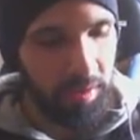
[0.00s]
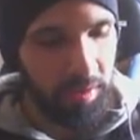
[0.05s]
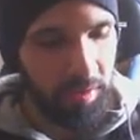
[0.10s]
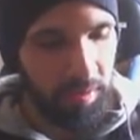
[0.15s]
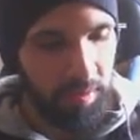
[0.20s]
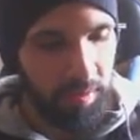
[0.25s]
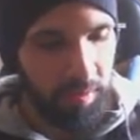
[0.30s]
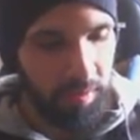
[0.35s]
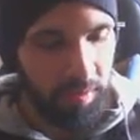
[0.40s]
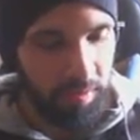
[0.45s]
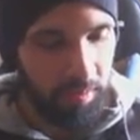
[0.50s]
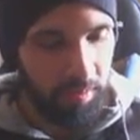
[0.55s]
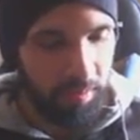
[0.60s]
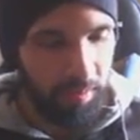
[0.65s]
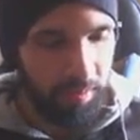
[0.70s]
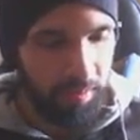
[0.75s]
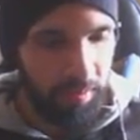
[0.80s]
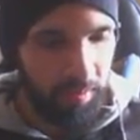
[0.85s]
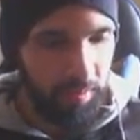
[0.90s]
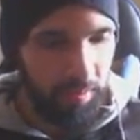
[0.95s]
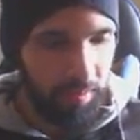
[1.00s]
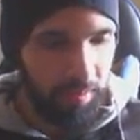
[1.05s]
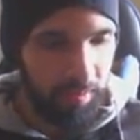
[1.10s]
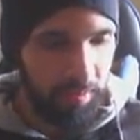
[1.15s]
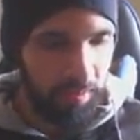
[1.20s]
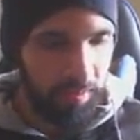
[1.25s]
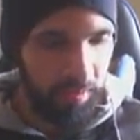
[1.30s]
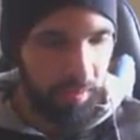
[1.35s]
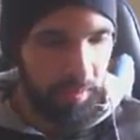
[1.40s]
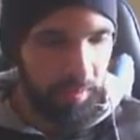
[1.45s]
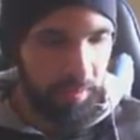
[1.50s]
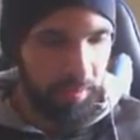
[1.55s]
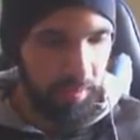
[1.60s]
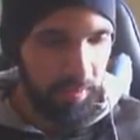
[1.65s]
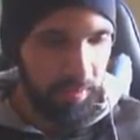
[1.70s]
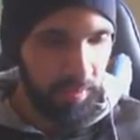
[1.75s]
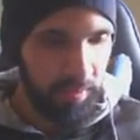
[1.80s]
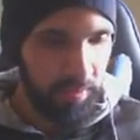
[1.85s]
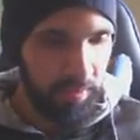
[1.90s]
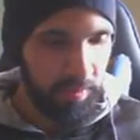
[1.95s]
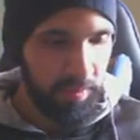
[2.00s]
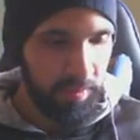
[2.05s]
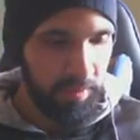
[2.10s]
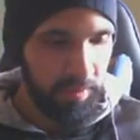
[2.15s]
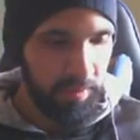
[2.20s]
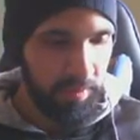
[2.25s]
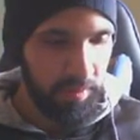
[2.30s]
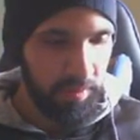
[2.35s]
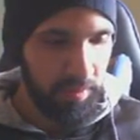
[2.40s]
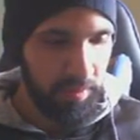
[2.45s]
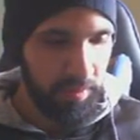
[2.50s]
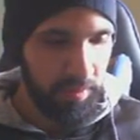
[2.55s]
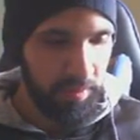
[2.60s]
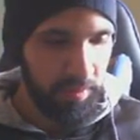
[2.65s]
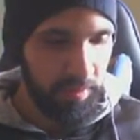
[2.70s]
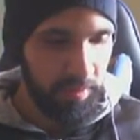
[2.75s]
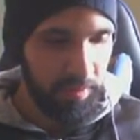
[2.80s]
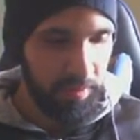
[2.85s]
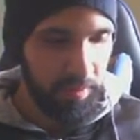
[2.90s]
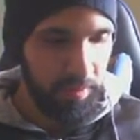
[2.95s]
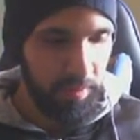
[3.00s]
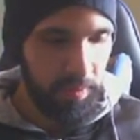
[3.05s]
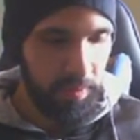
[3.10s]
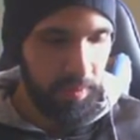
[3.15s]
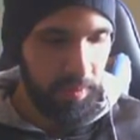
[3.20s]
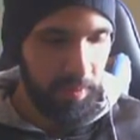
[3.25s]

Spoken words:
Nobody speaks.